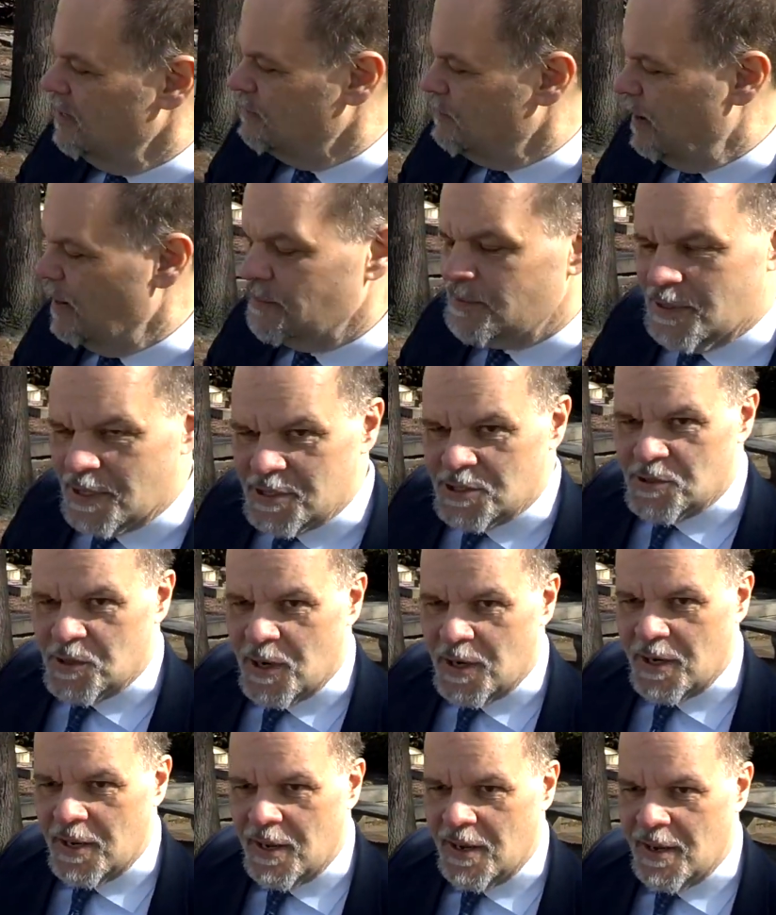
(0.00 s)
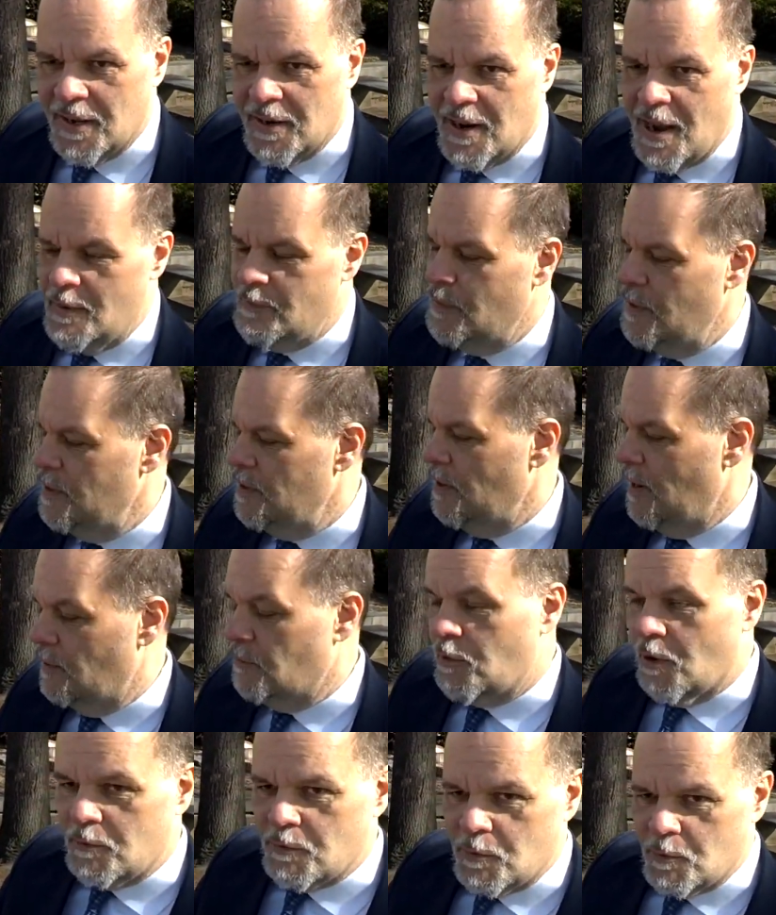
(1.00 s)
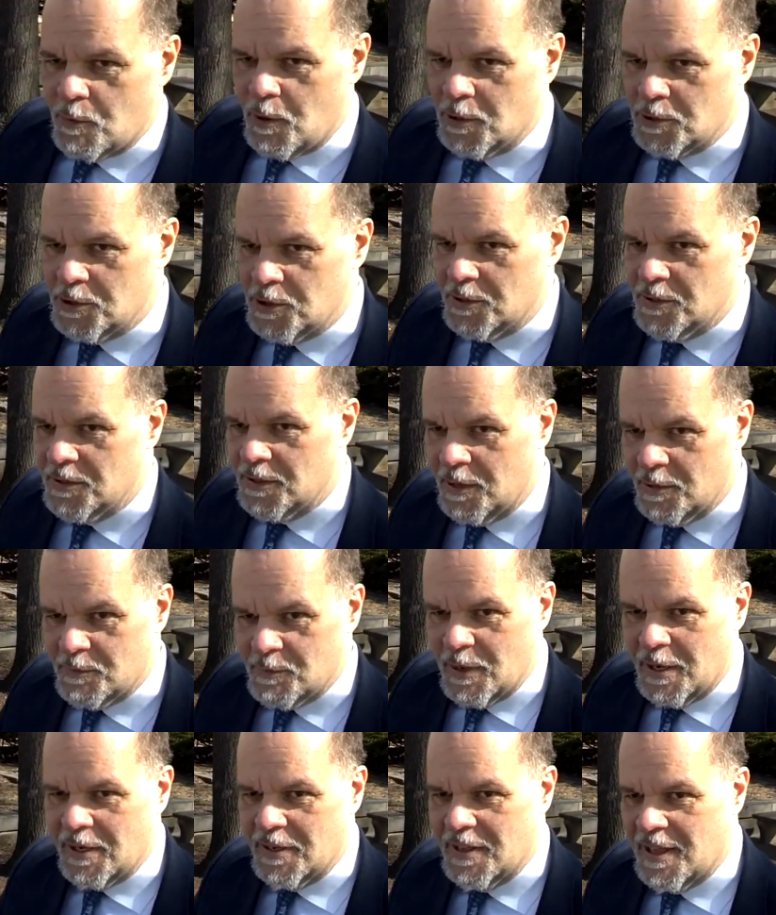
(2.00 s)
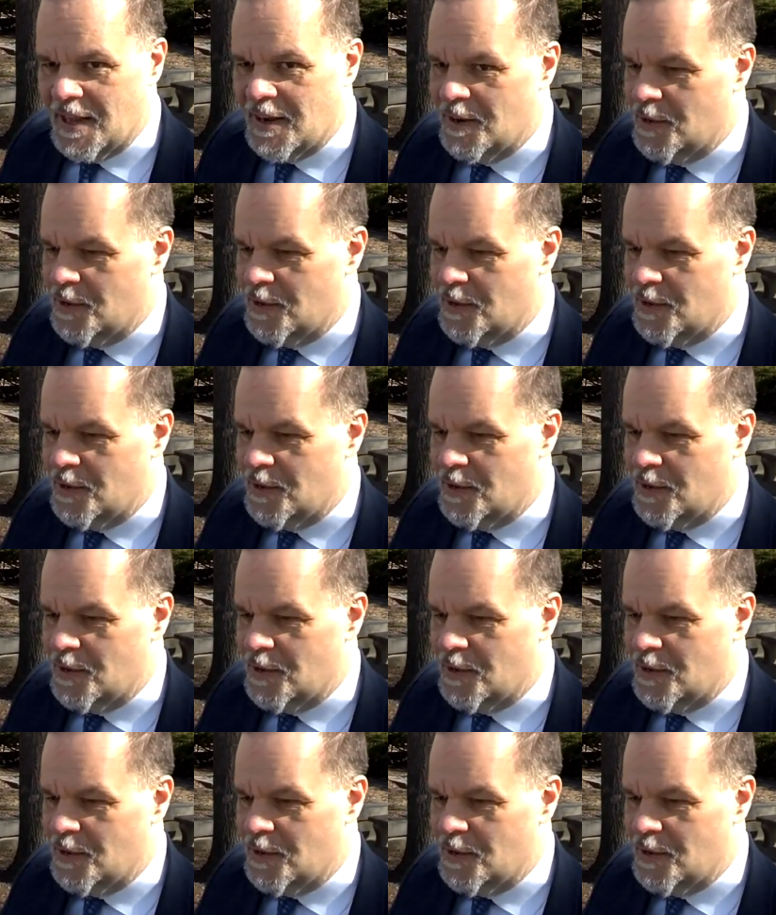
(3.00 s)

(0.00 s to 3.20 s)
My name's Lee Stranahan. I work for Russia. Let me get that out